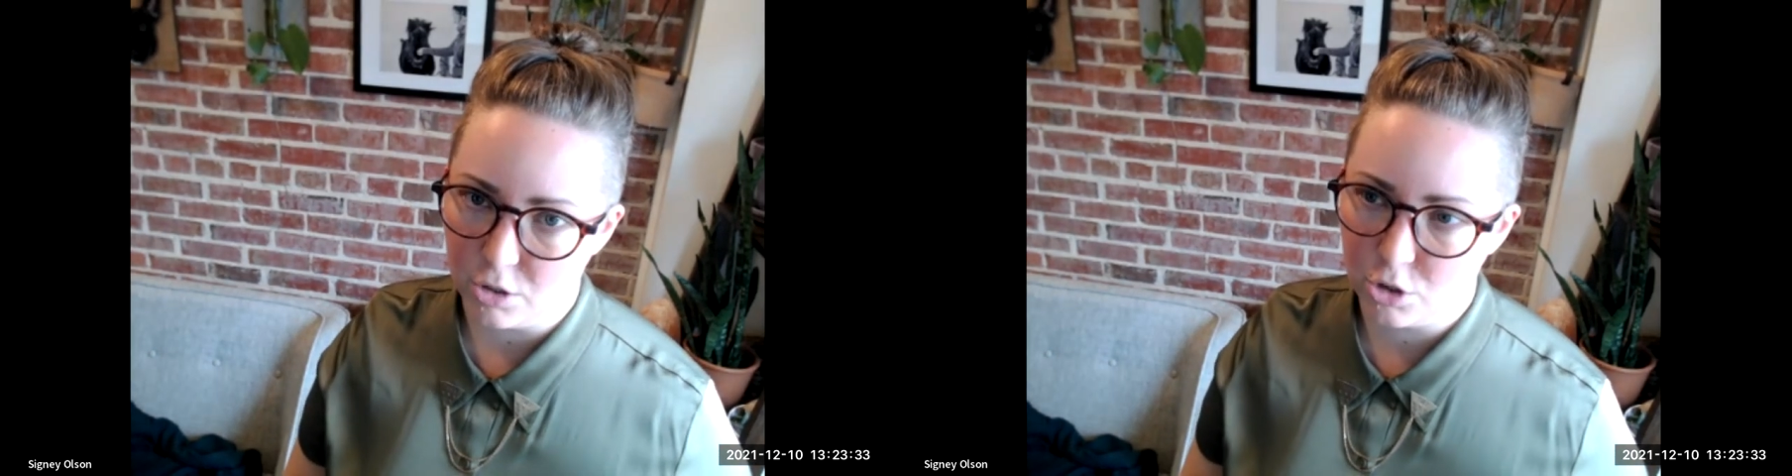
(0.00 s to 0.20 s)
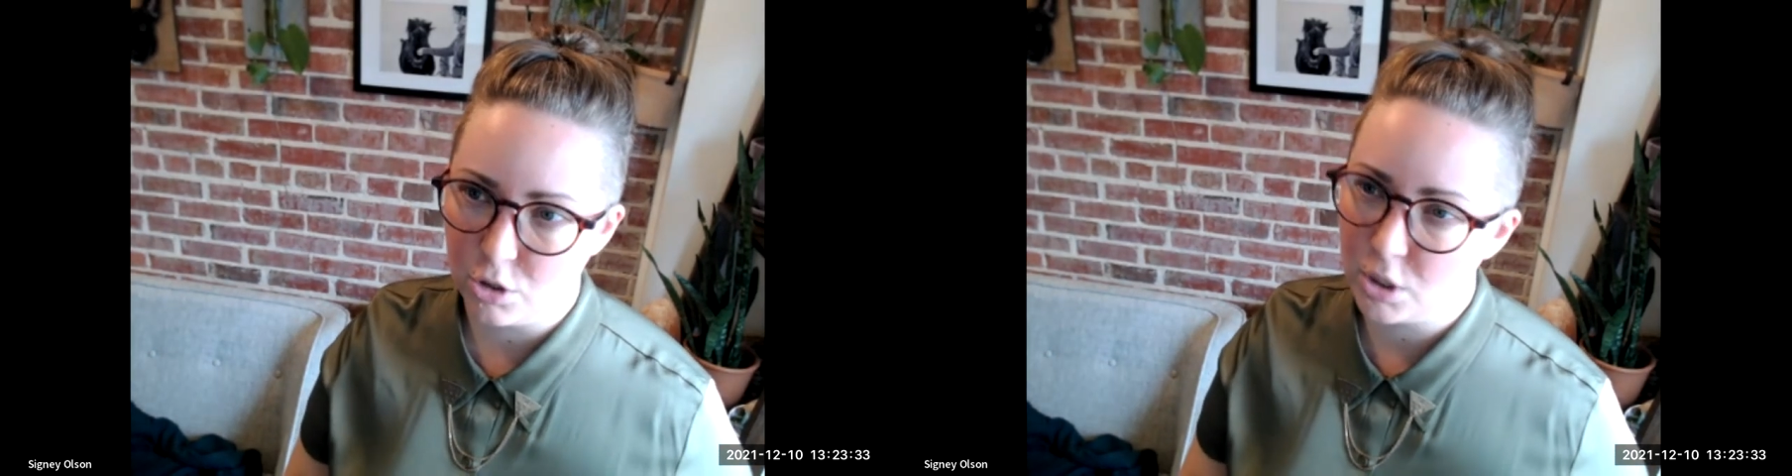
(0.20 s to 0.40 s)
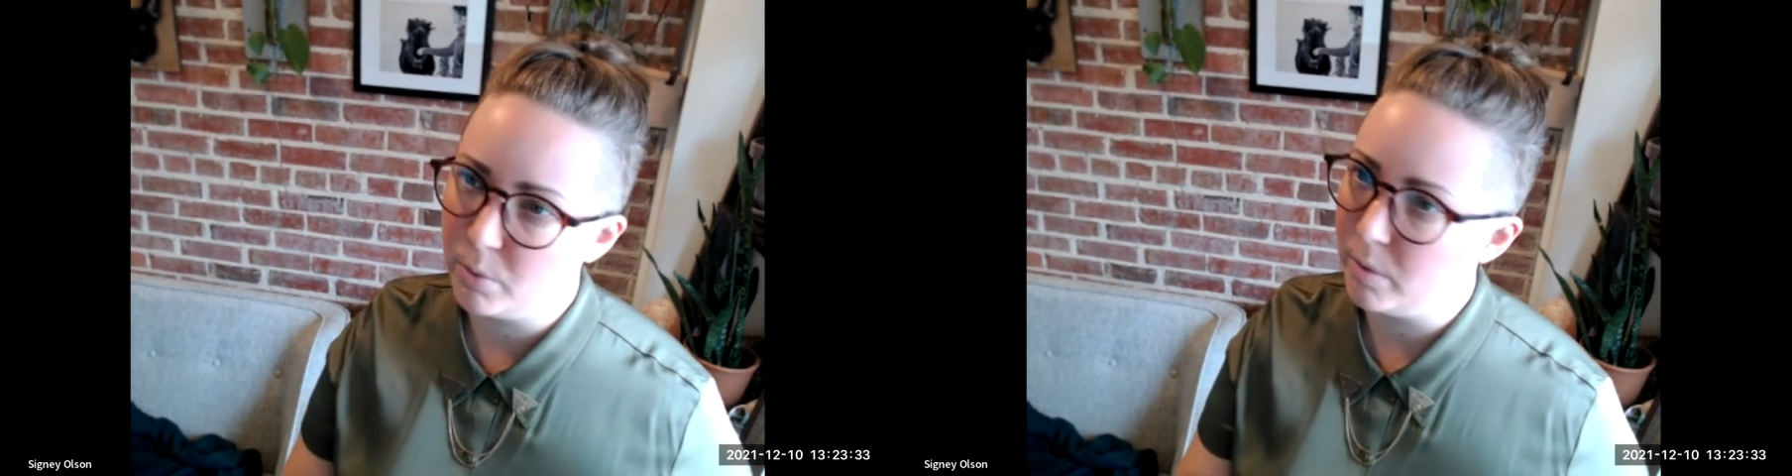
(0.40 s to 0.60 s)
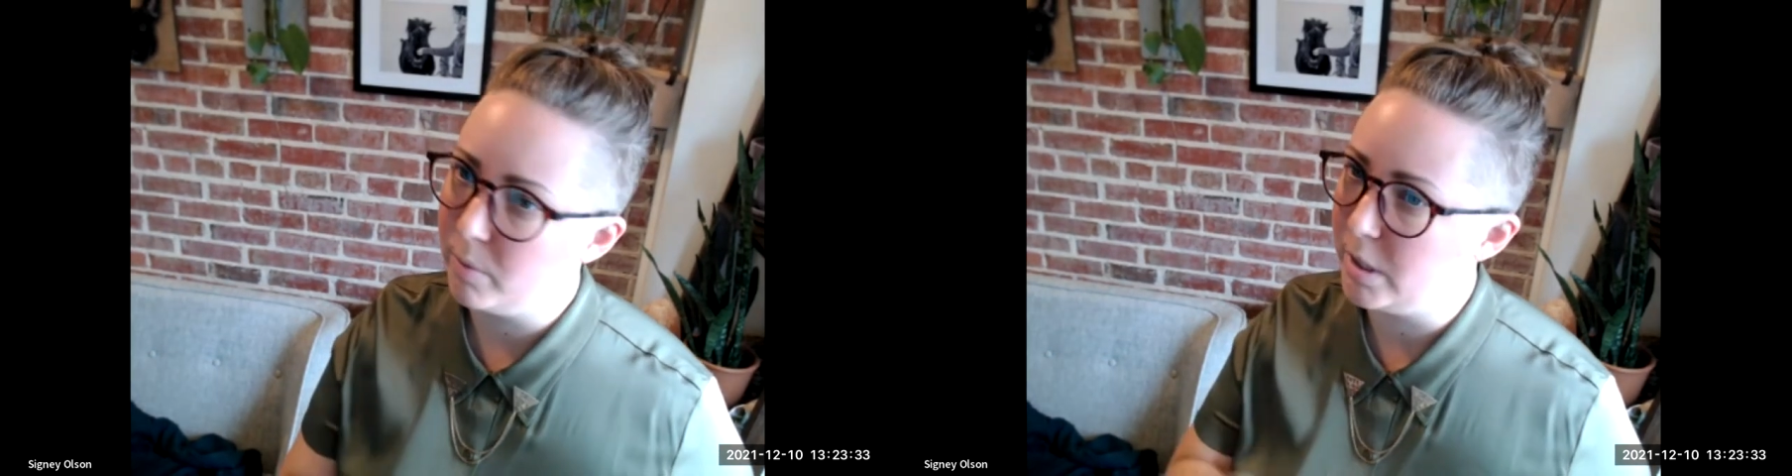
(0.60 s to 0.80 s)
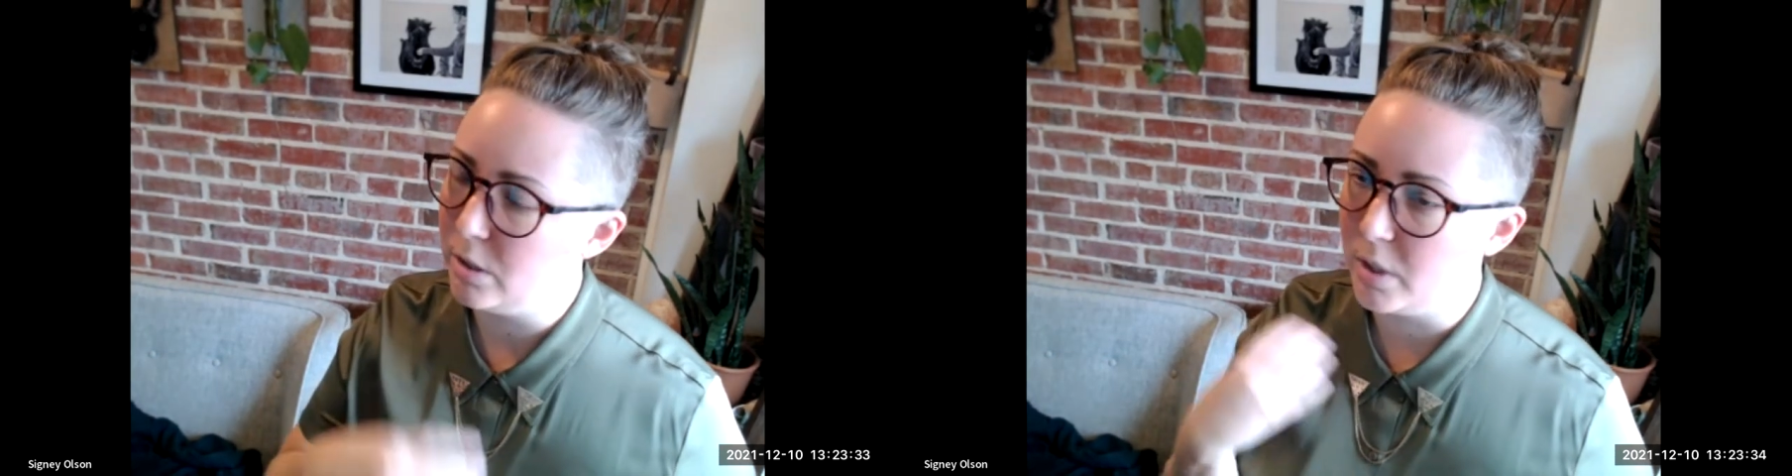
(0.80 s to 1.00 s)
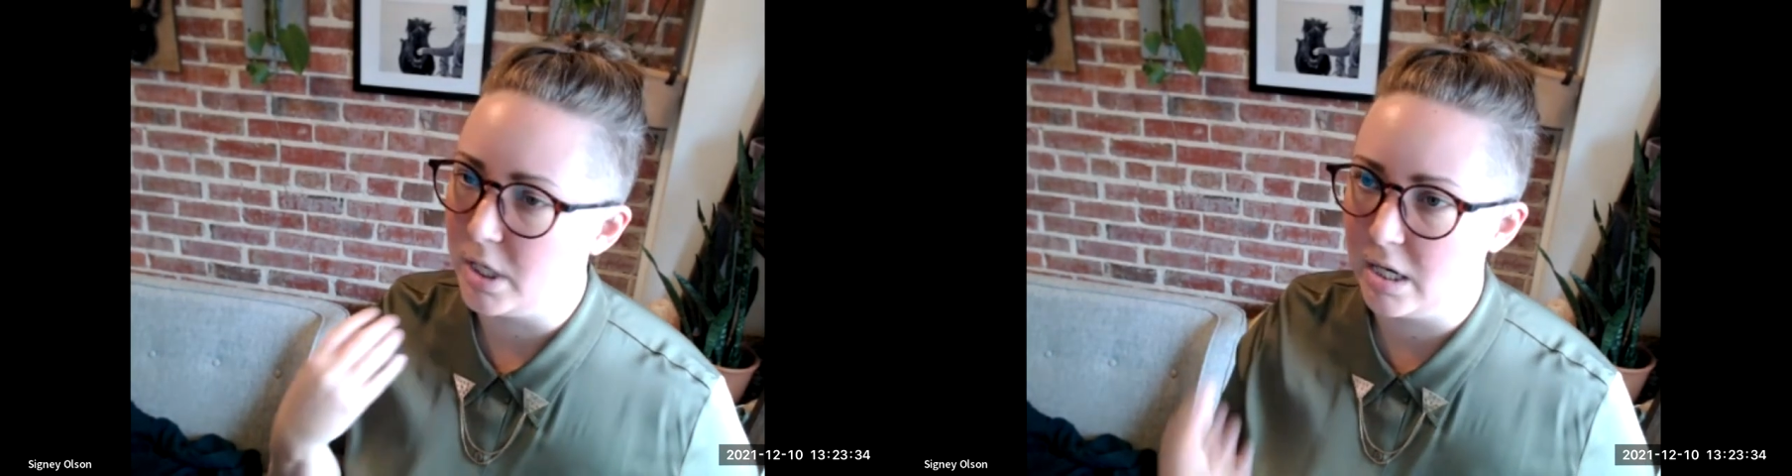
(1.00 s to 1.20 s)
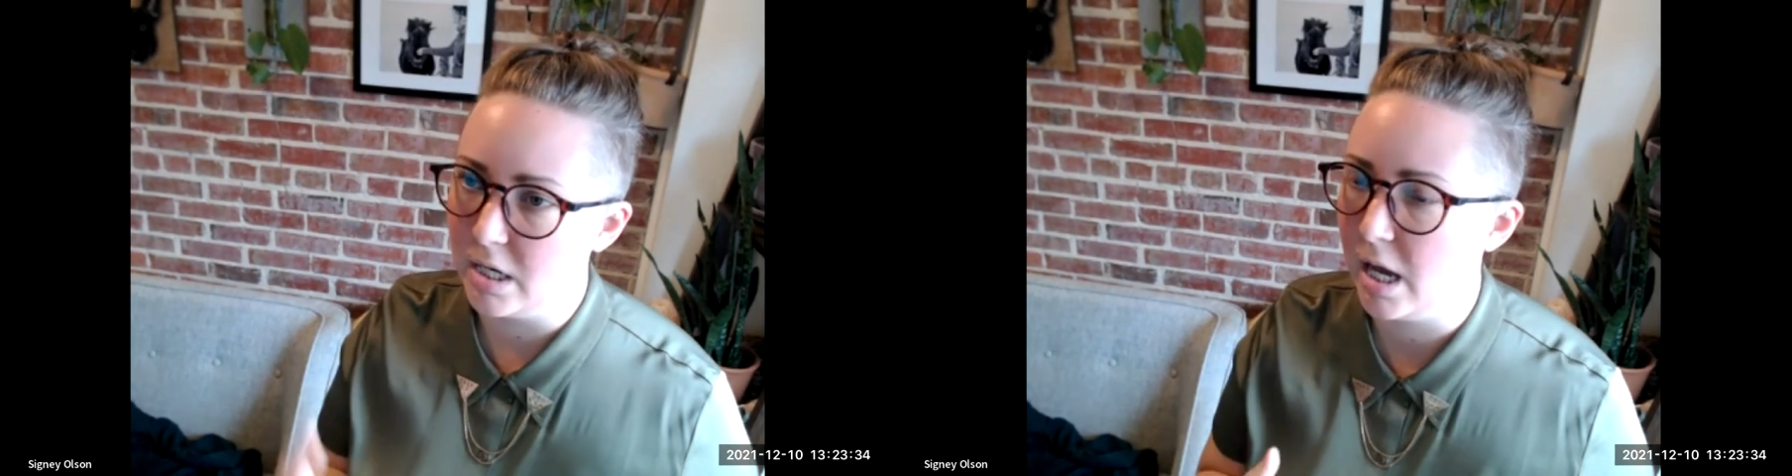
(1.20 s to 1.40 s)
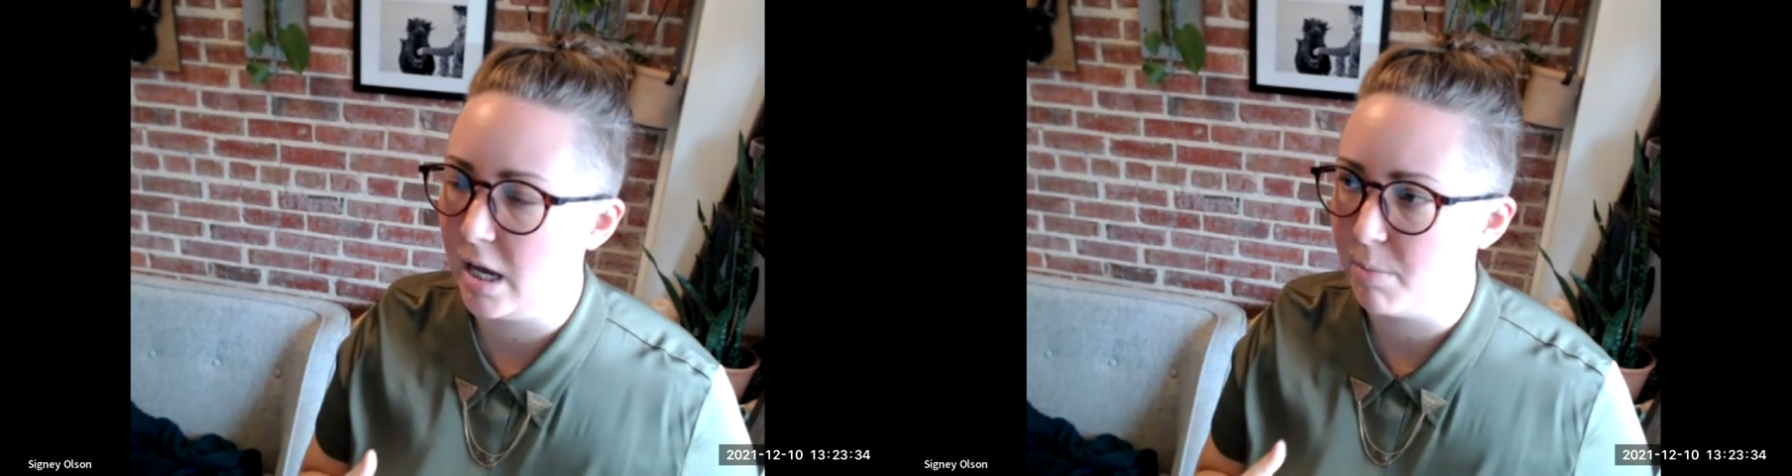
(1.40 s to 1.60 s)
should we be doing any
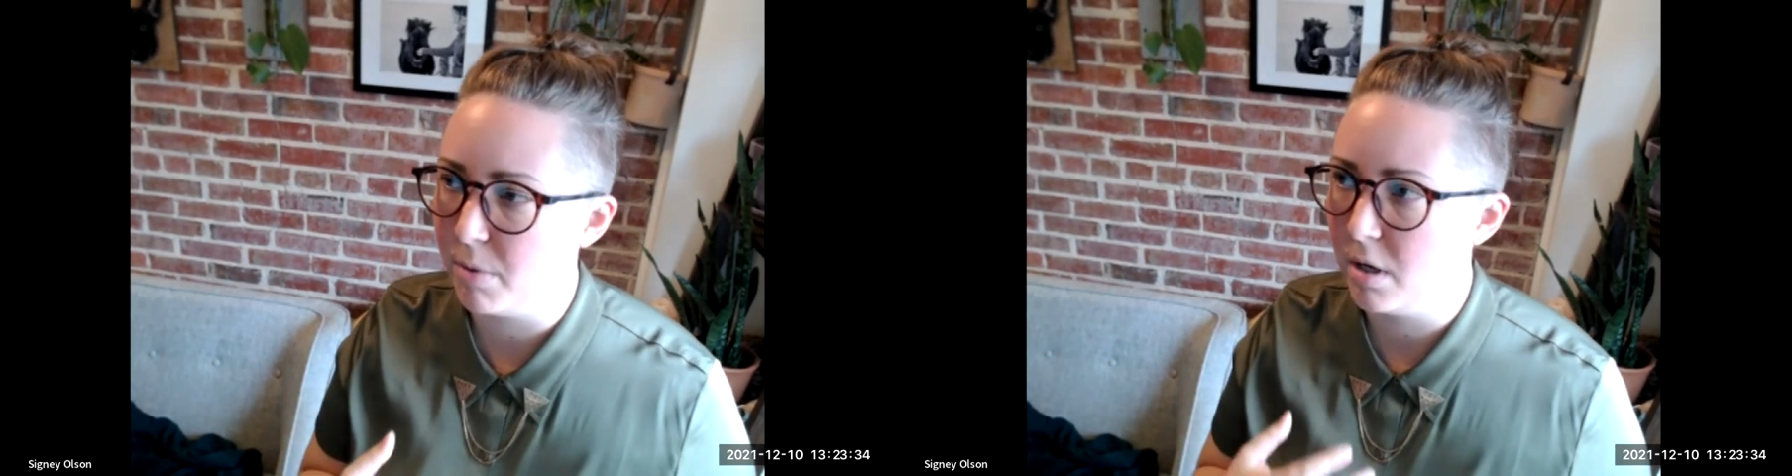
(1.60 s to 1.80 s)
type